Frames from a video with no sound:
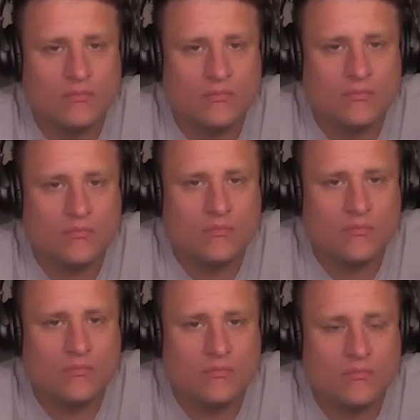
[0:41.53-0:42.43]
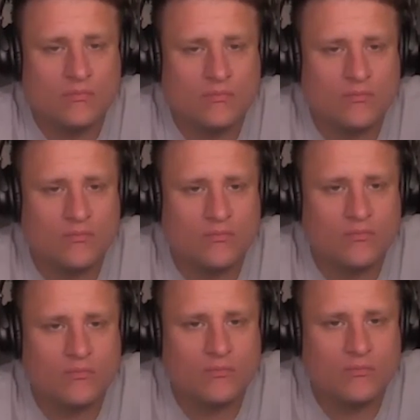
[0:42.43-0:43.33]

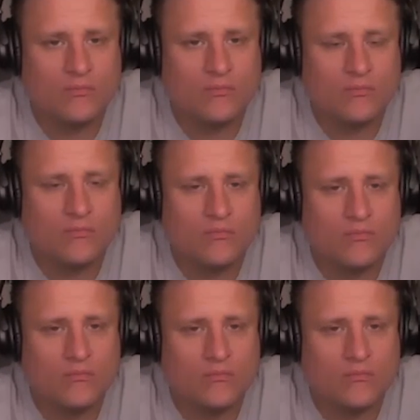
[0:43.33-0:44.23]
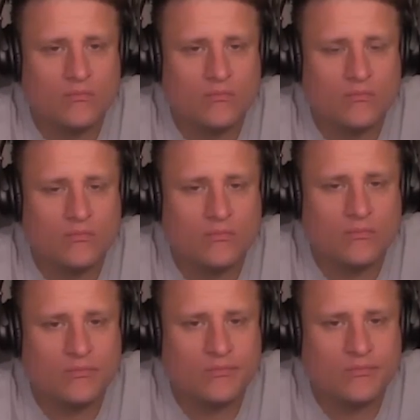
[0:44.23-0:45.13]

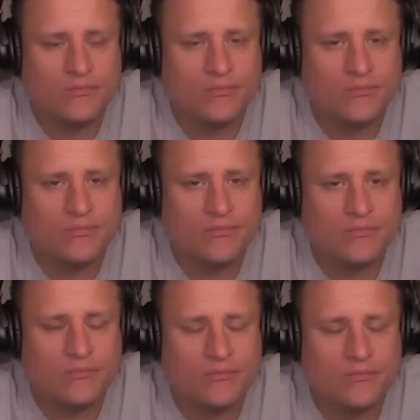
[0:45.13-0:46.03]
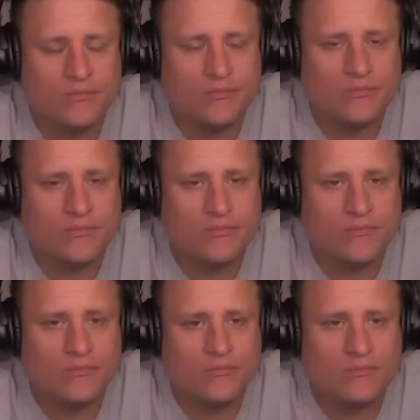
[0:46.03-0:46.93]

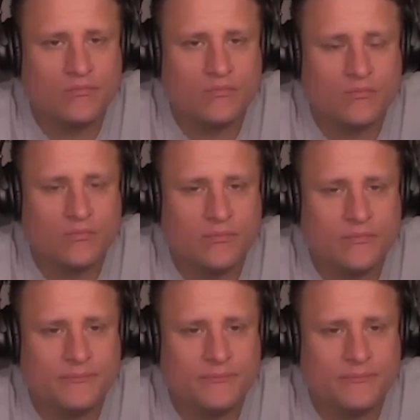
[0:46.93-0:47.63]
No words are spoken by the person on screen.